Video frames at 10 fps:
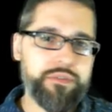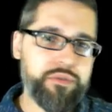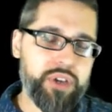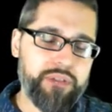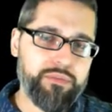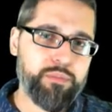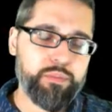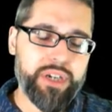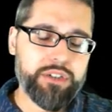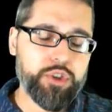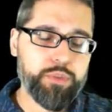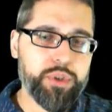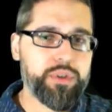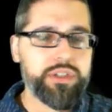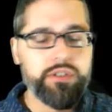If you have better super
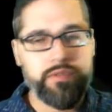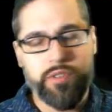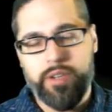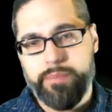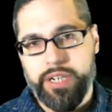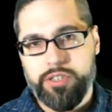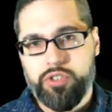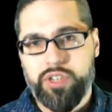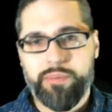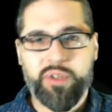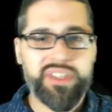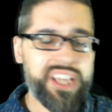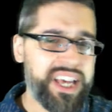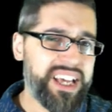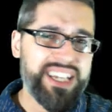units, if you have better extreme units,
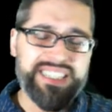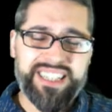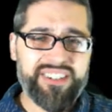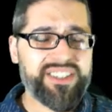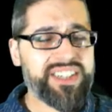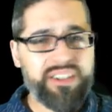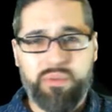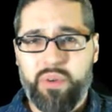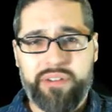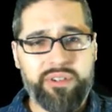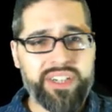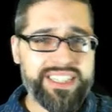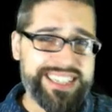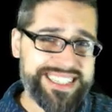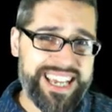etc., whatever it
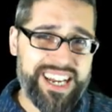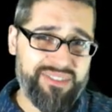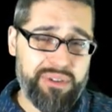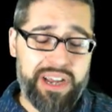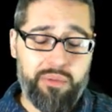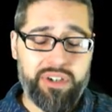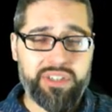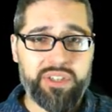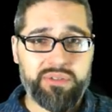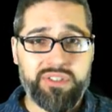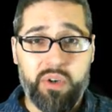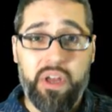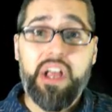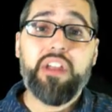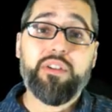is, that's kind of what I want to do.
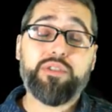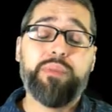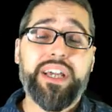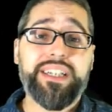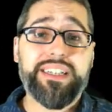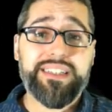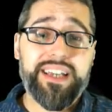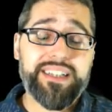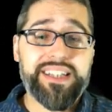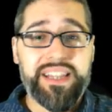So those are my ideas, guys.